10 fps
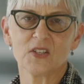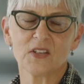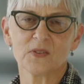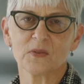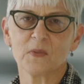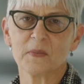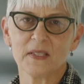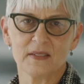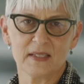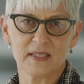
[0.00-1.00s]
gender and women
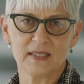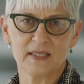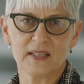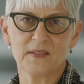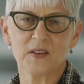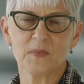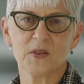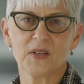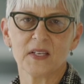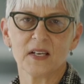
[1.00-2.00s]
studies in the
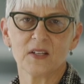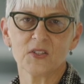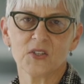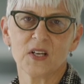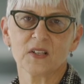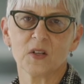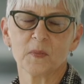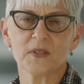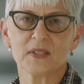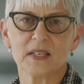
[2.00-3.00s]
Community Culture and
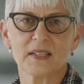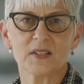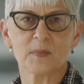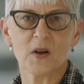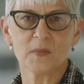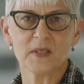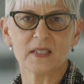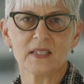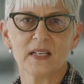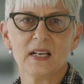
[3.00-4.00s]
Global Studies
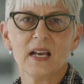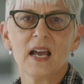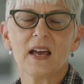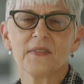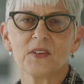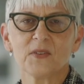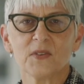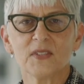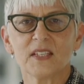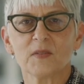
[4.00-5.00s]
Department at the
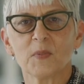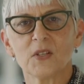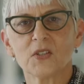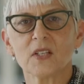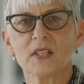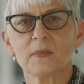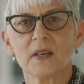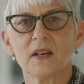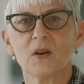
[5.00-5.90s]
University of British Columbia,